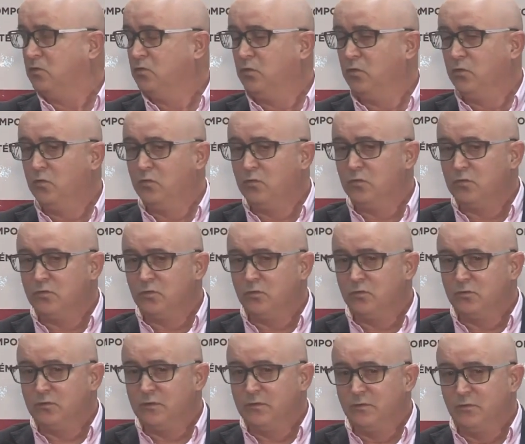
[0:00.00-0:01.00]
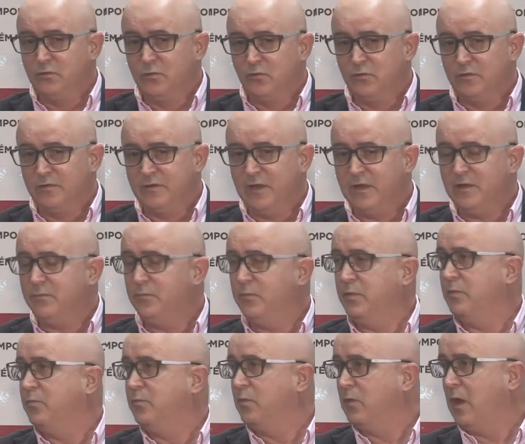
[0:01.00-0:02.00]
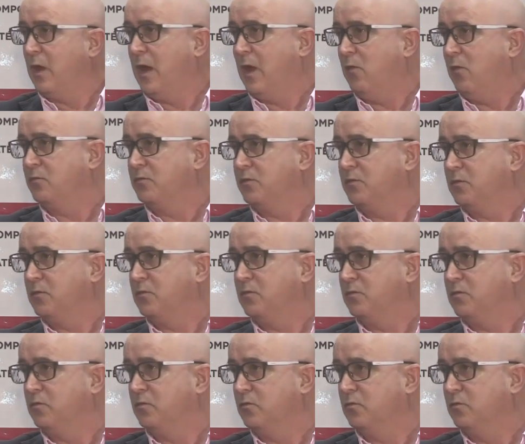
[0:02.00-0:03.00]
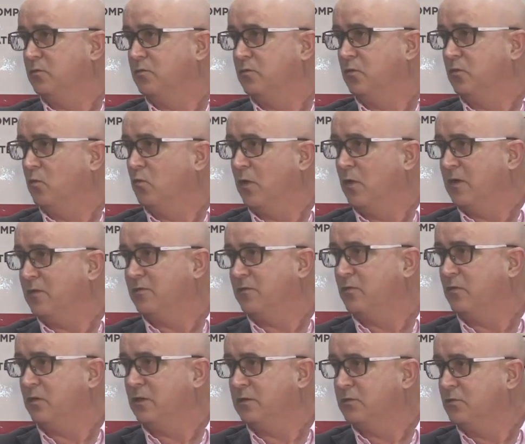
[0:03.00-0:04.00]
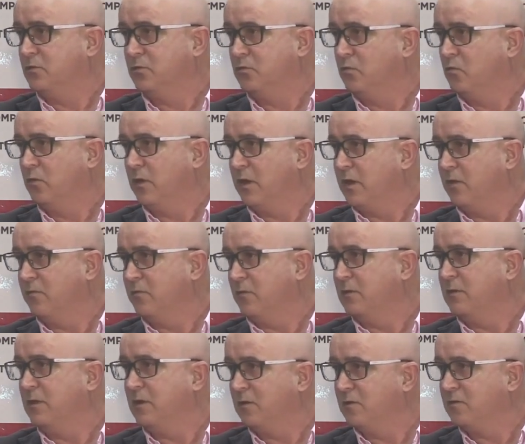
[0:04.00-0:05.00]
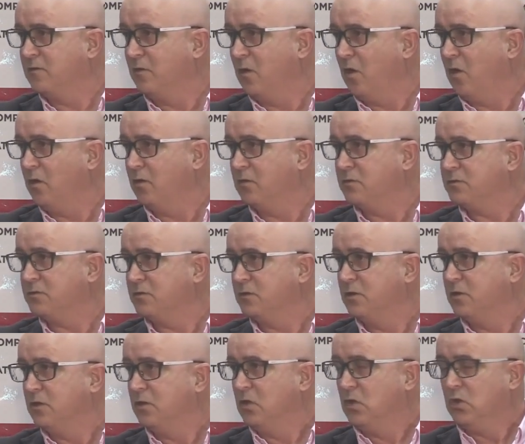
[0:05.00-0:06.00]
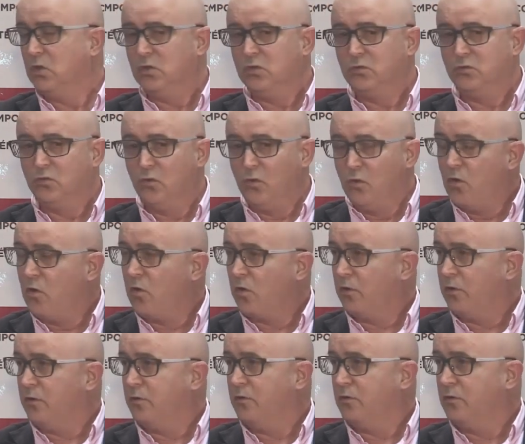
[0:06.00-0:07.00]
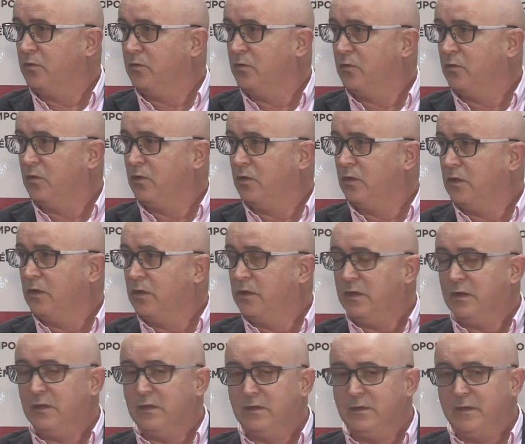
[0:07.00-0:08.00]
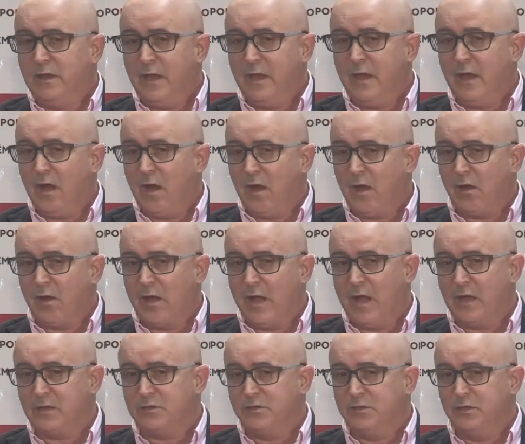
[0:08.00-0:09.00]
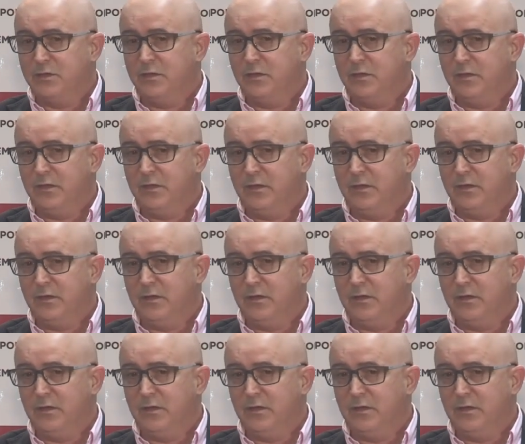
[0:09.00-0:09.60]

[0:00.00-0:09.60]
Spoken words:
to send people out to the West and to wherever there is knowledge, to learn. They are actually